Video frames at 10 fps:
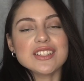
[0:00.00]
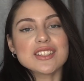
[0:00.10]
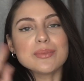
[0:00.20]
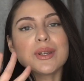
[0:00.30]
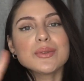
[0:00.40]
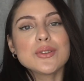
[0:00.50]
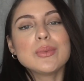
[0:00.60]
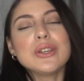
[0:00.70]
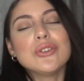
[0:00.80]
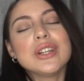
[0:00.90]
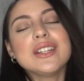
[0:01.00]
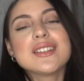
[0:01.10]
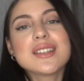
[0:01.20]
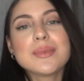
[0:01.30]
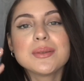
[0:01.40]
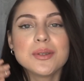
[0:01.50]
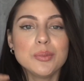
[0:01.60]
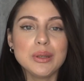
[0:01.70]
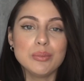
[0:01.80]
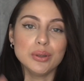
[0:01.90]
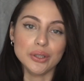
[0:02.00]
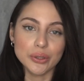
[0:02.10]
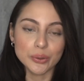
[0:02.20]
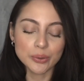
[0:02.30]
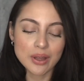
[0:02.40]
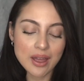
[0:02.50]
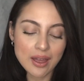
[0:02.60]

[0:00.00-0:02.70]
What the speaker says: Sometimes they'll be green and sometimes they'll be blue.